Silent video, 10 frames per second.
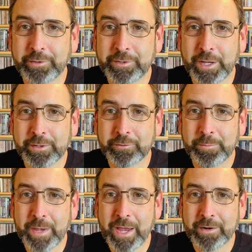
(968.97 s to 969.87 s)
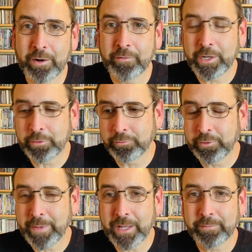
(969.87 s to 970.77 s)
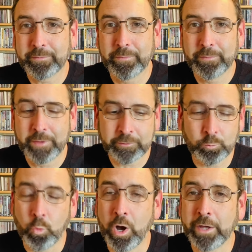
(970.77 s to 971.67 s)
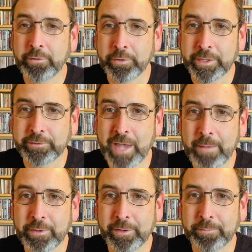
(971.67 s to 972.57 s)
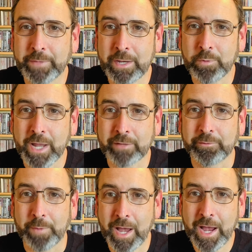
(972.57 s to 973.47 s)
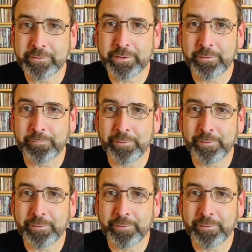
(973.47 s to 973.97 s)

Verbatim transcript: tell you about. I already told you about this one on the Sabbath update. We got some Ozzy on